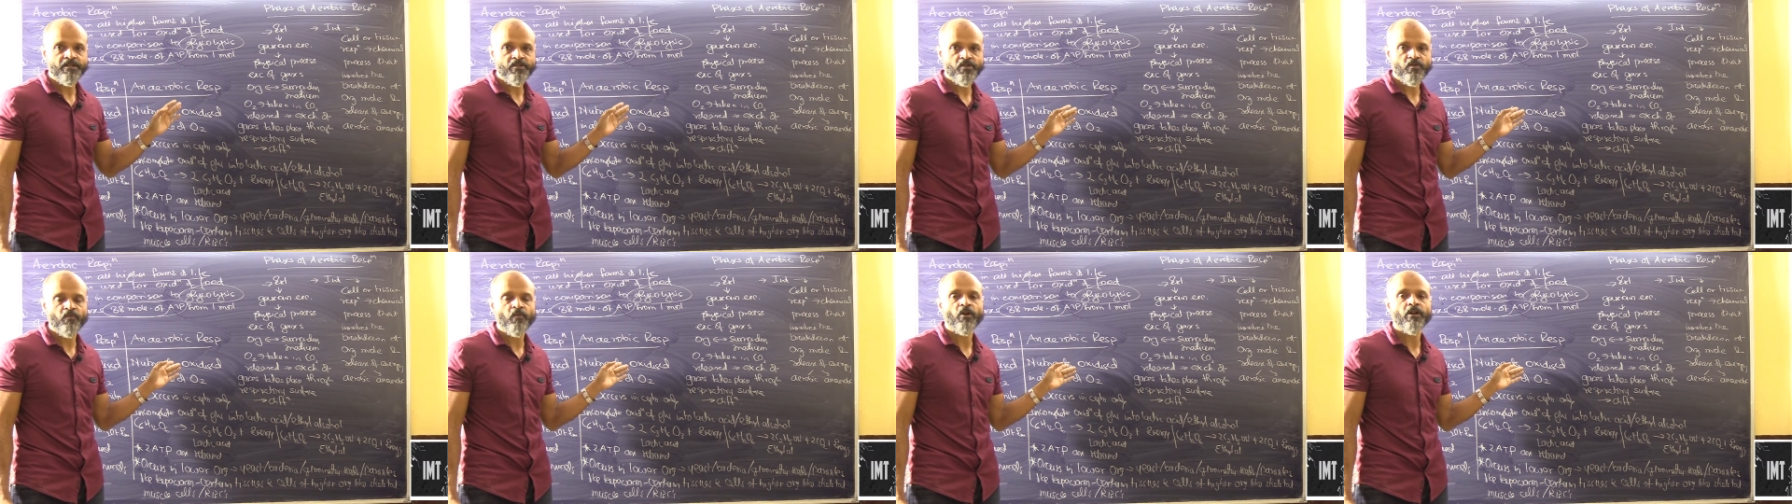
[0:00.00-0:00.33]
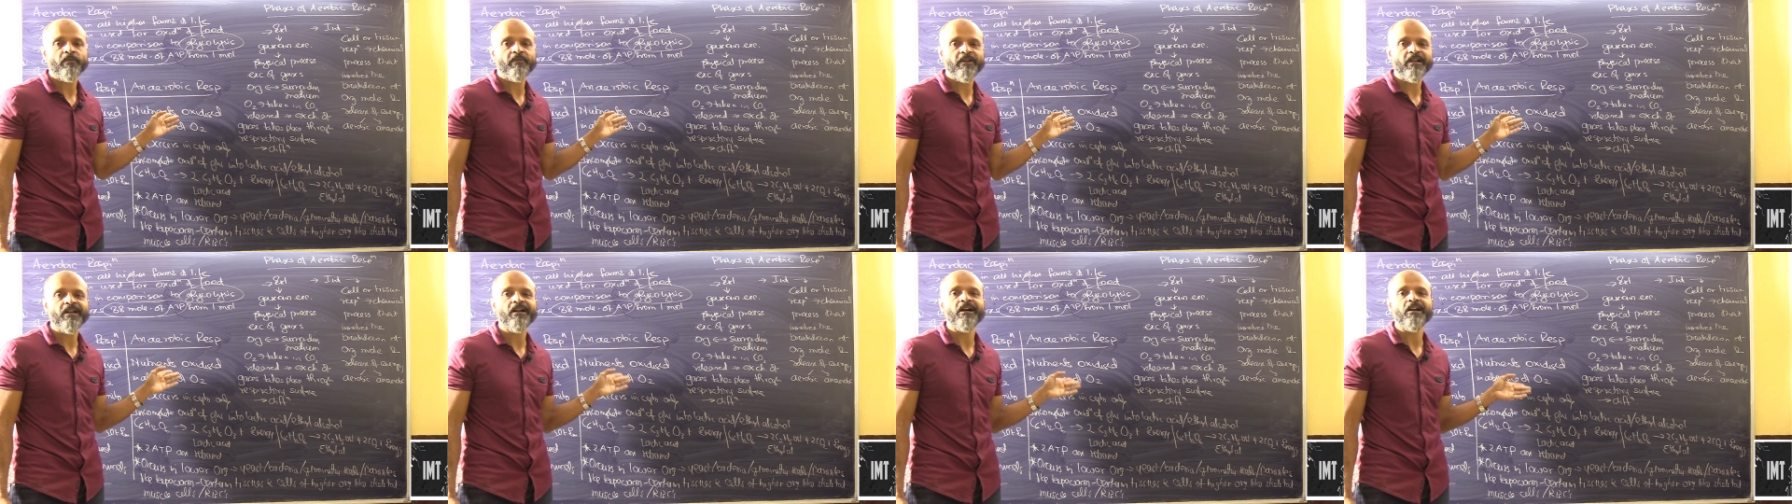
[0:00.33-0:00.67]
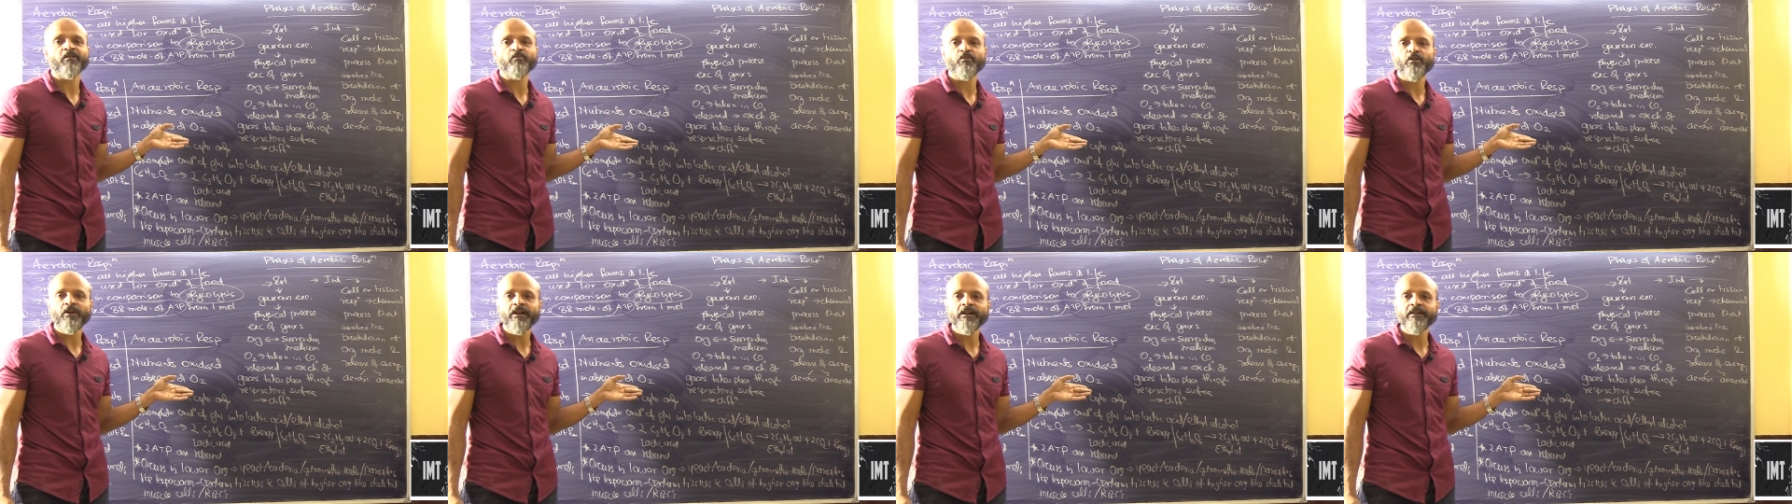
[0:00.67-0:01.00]
So whatever
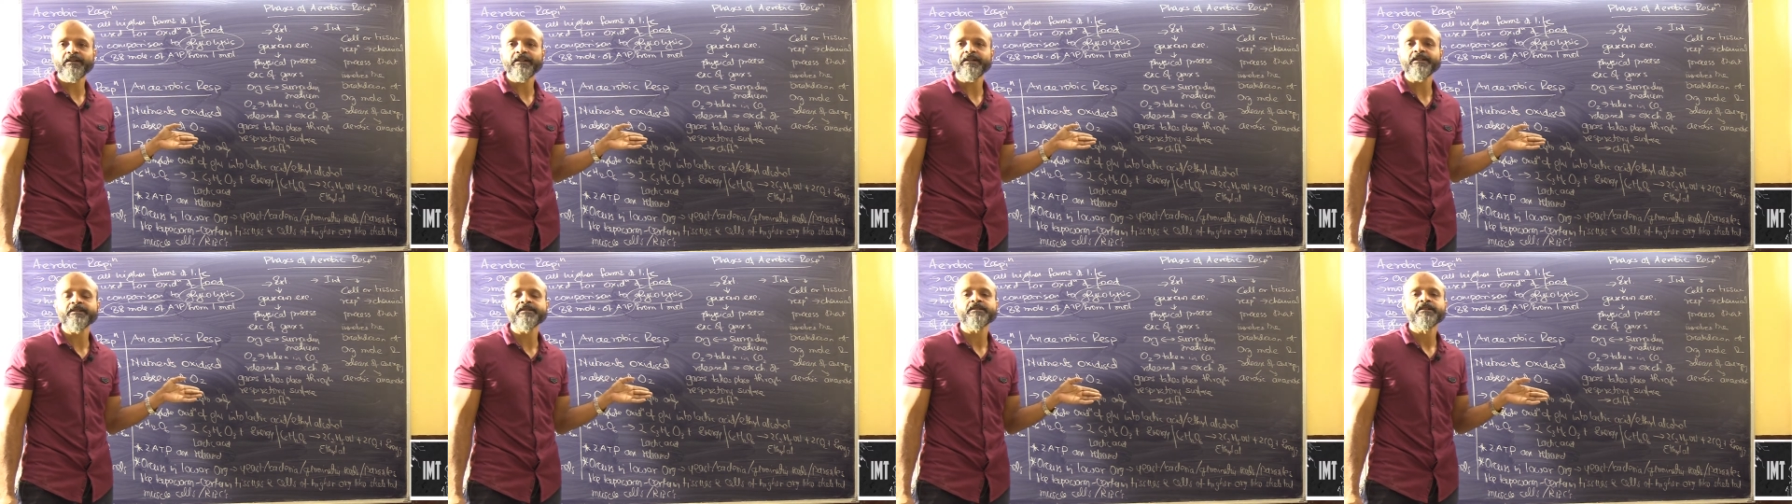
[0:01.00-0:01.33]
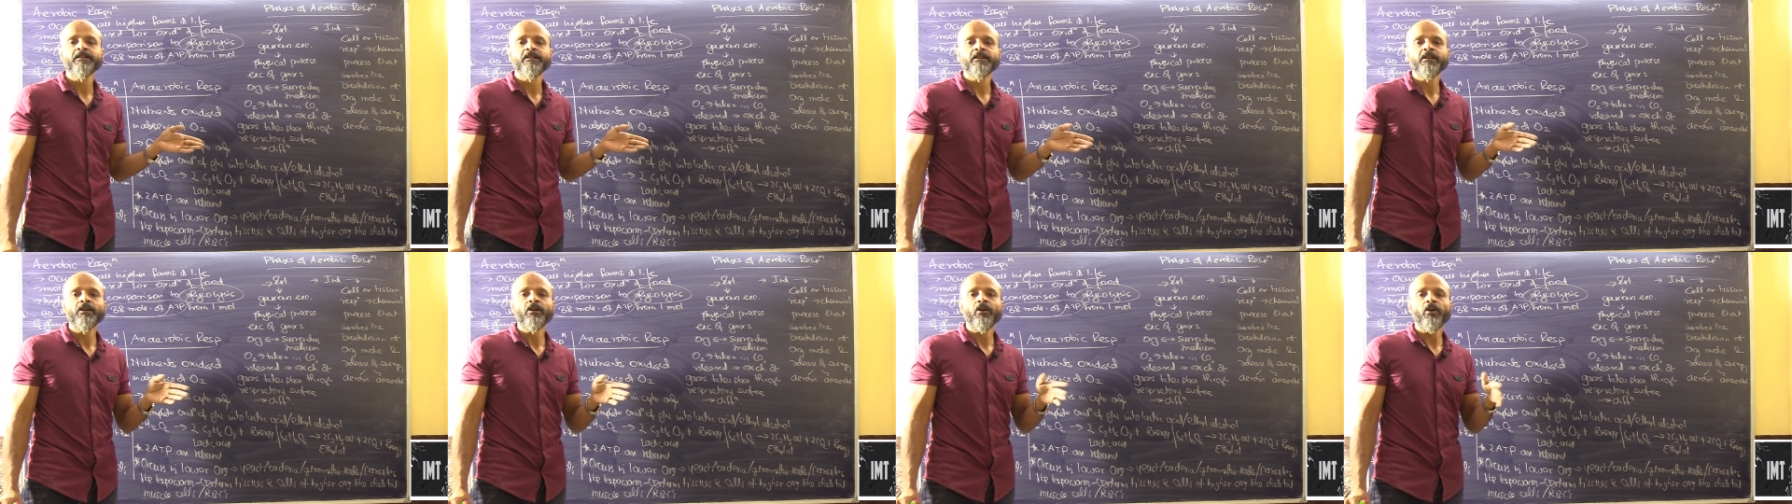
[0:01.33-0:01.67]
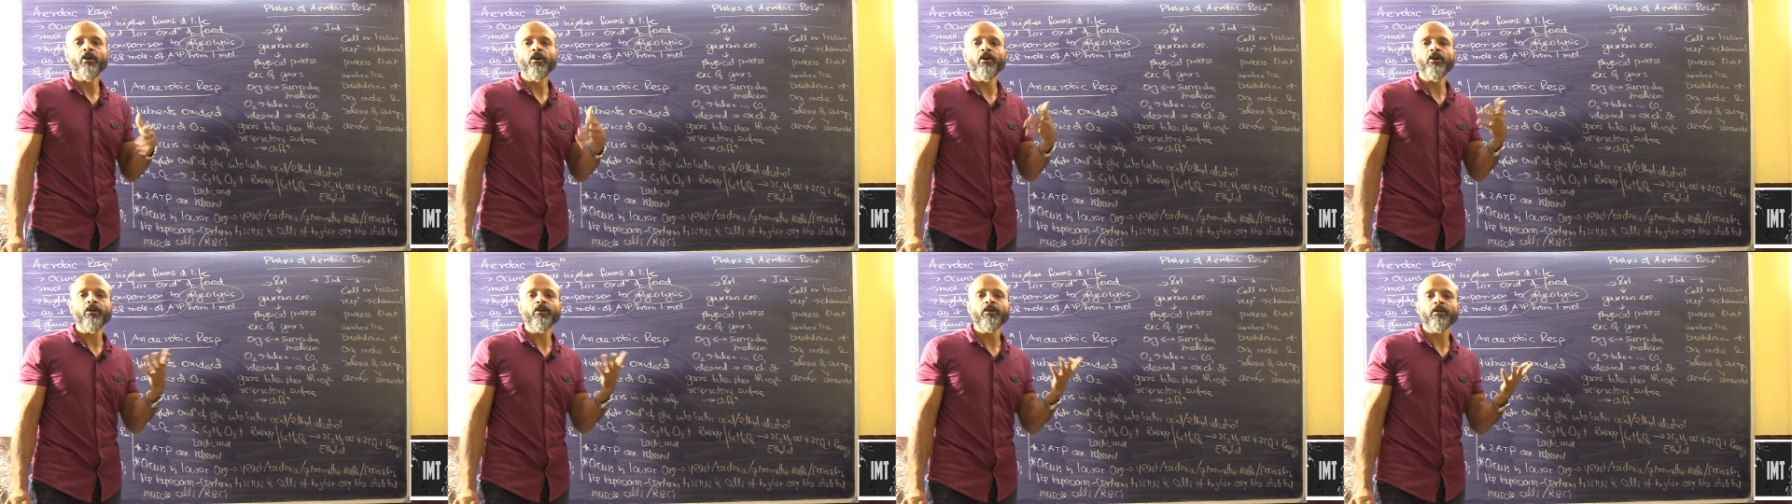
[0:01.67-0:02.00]
carbohydrates
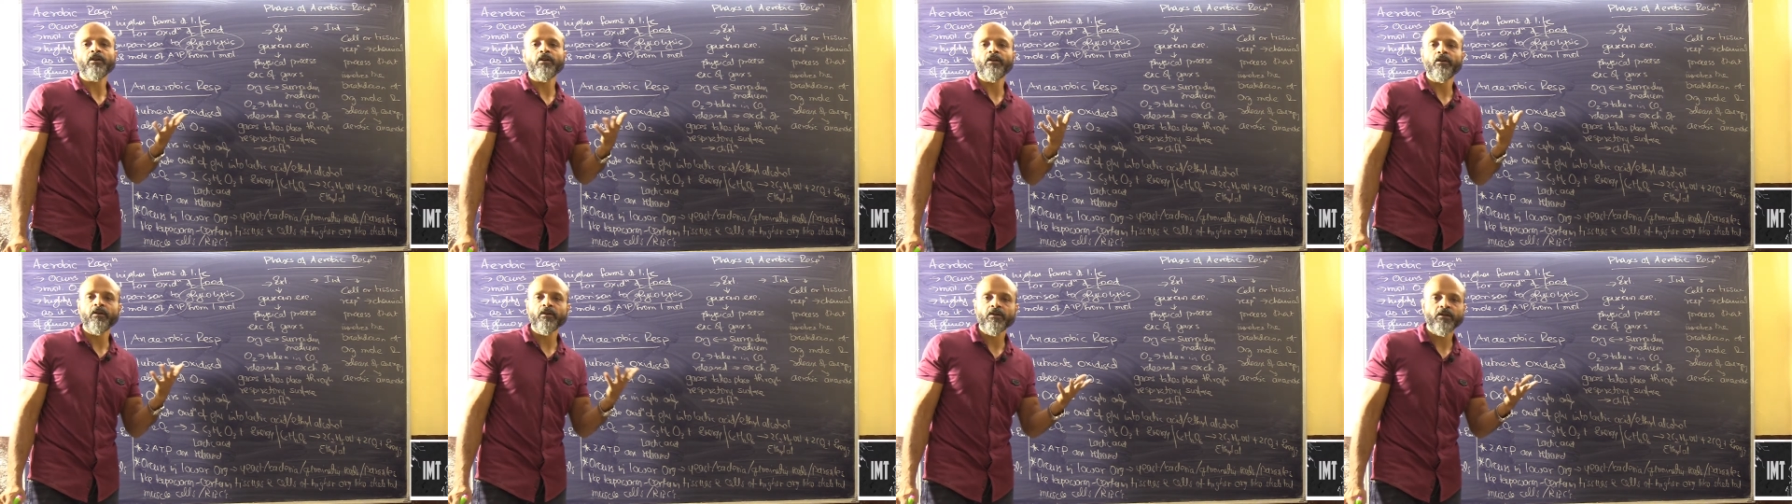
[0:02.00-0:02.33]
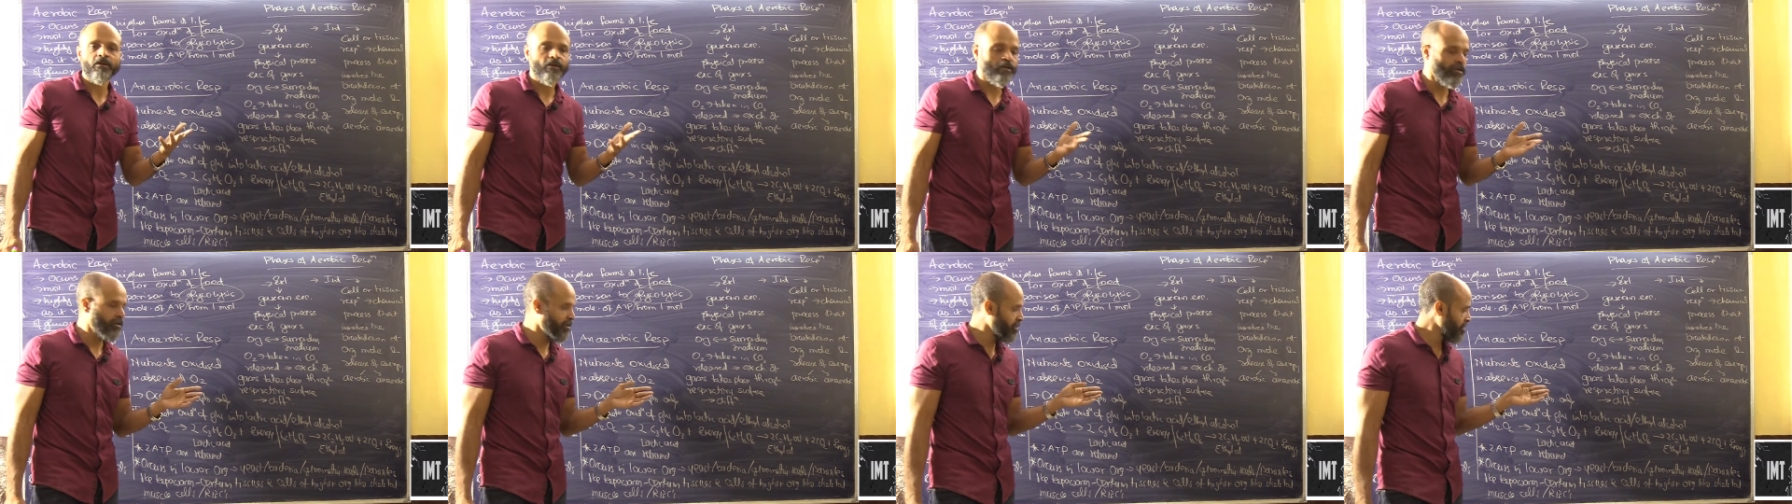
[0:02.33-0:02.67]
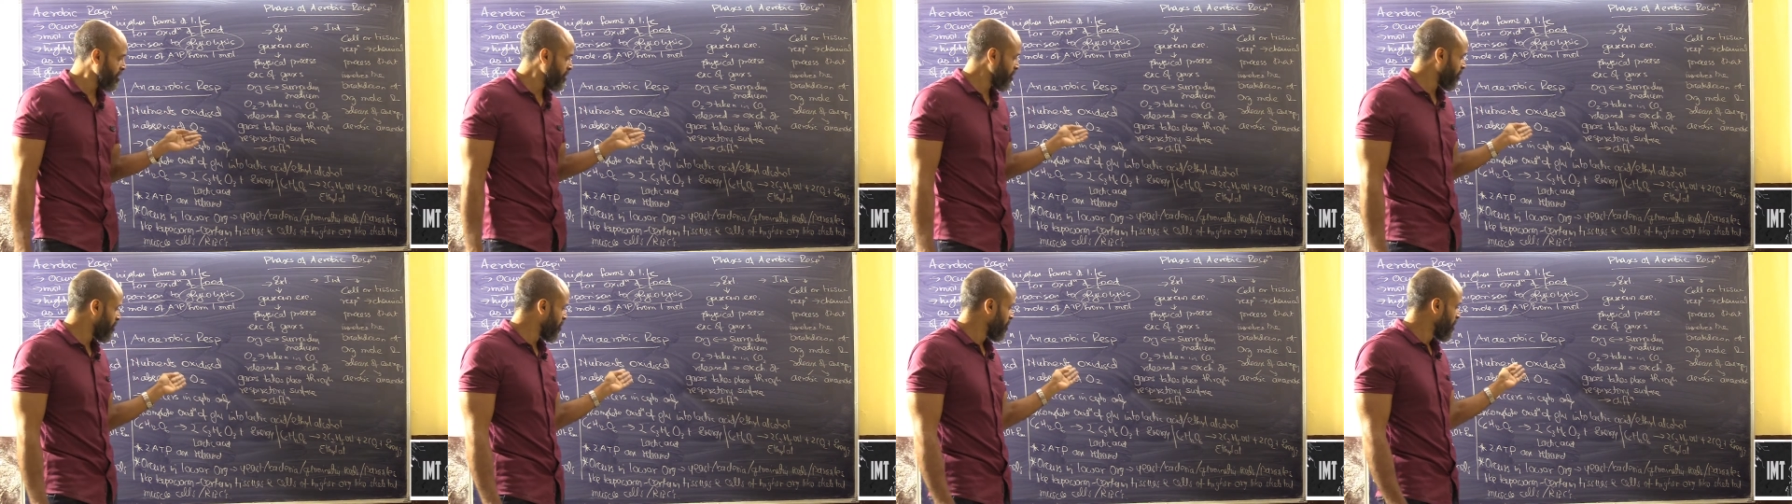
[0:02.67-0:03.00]

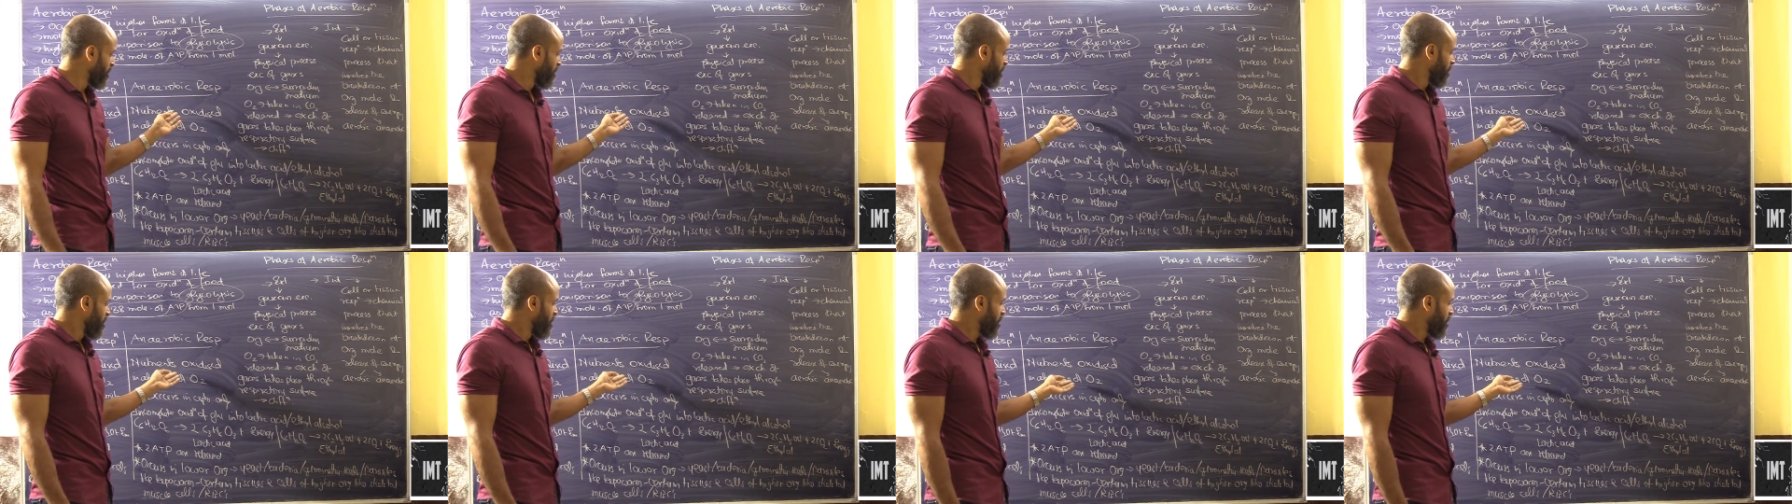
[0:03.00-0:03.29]
or